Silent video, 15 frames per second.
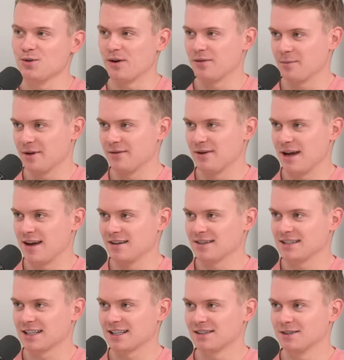you have a bit of hair
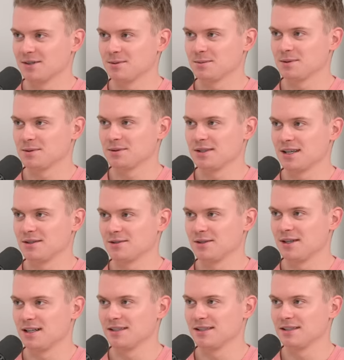sticking up that I
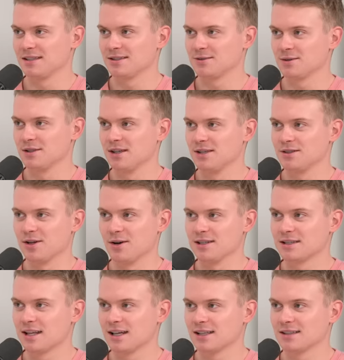thought I needed to alert. No,
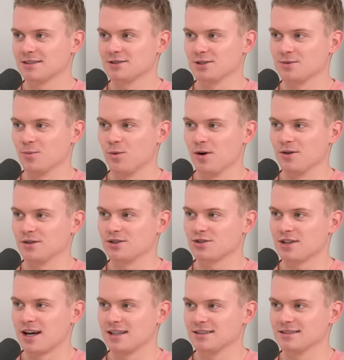it's like just one
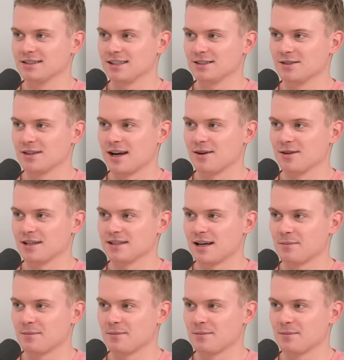strand. I don't know how that's